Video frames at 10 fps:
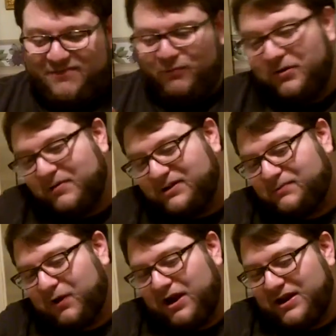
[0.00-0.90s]
It's pretty
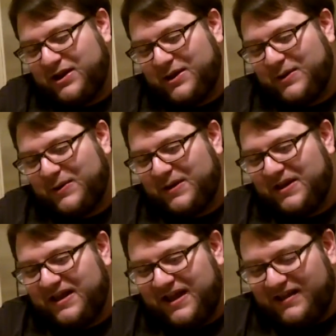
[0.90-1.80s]
much brand new.
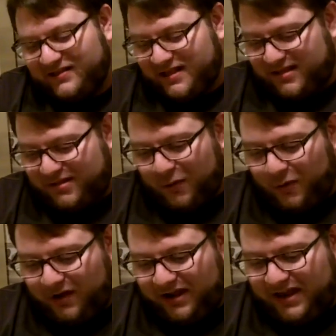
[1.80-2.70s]
This
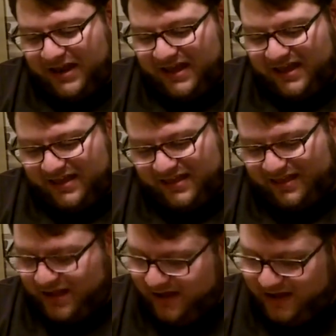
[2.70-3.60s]
story
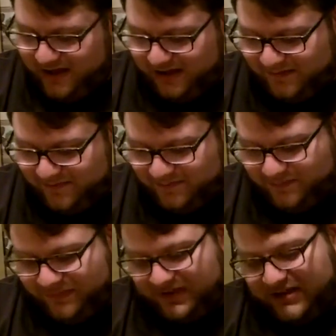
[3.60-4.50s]
is,
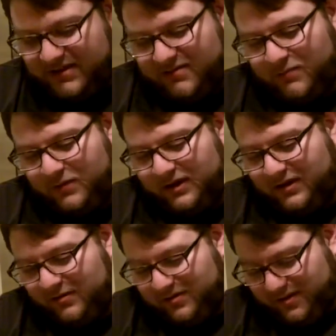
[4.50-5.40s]
Jesus, what
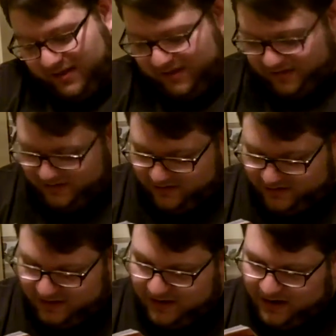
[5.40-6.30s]
year is this?
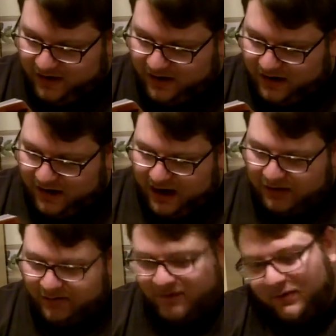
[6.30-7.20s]

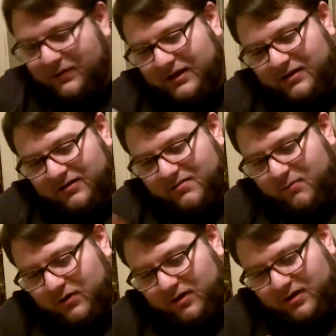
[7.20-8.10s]
I don't even know what year this
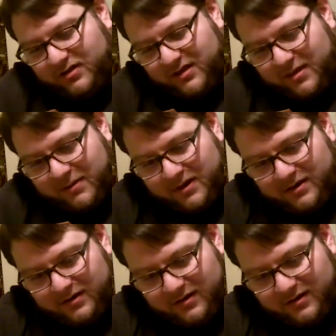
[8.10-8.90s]
book is, damn it.